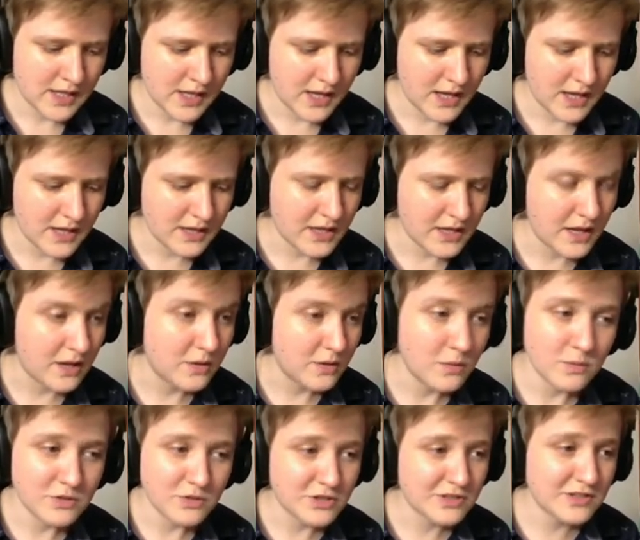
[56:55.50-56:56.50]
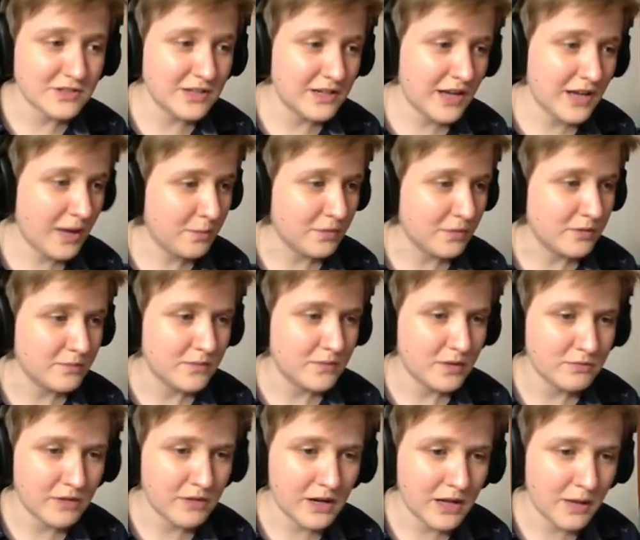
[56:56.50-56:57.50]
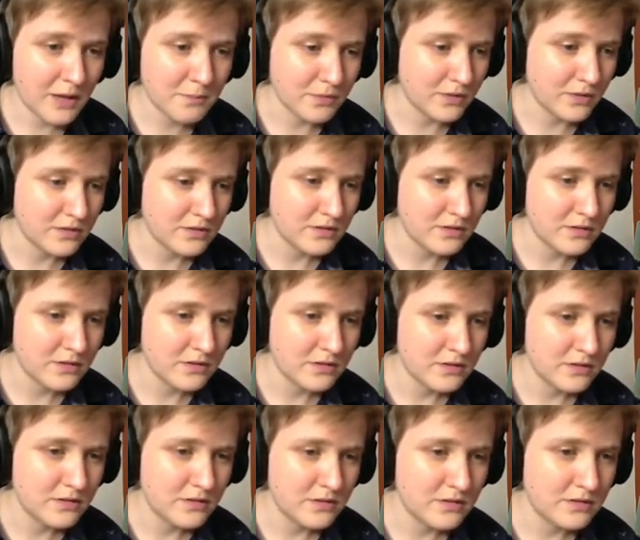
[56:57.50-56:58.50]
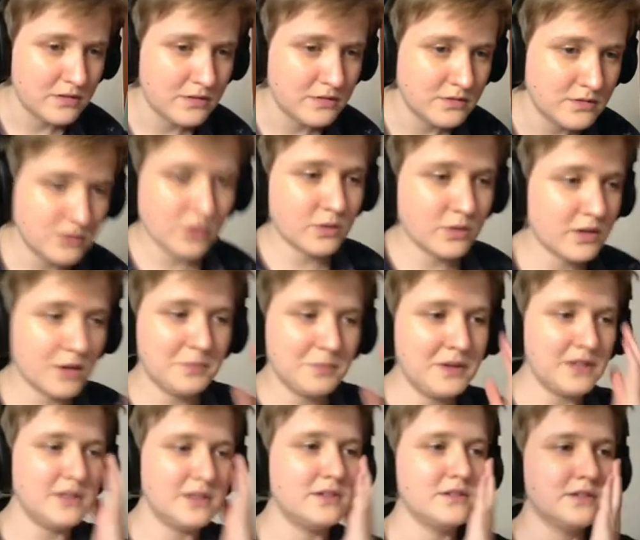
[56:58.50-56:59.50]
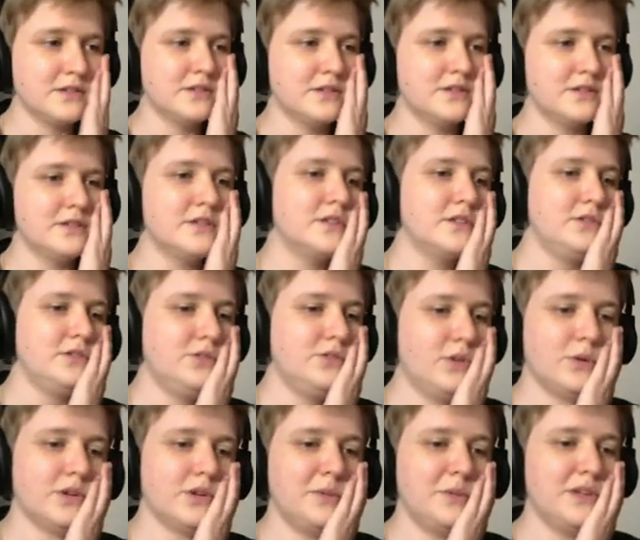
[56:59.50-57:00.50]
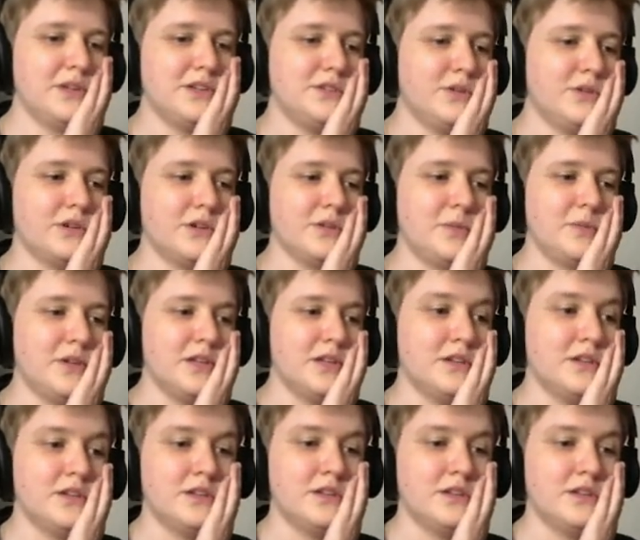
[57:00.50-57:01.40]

And then we just need an apple, a red apple. Don't come in. Don't come in. Don't come in.